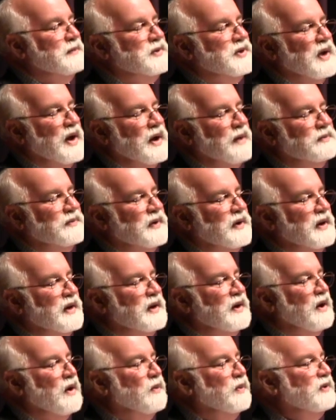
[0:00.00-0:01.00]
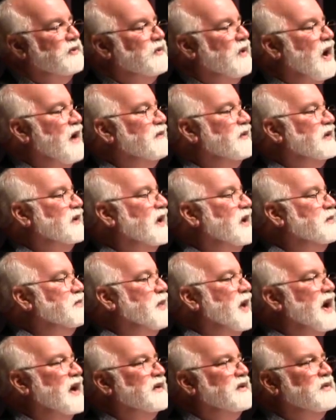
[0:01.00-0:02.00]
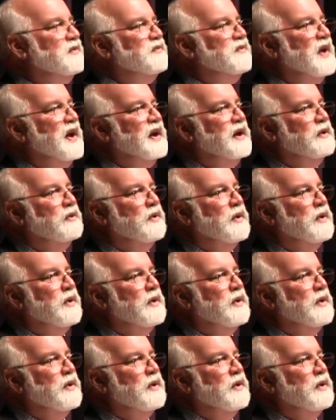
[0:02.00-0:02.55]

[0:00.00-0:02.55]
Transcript: him jobs, and he'd always gravitate back to vague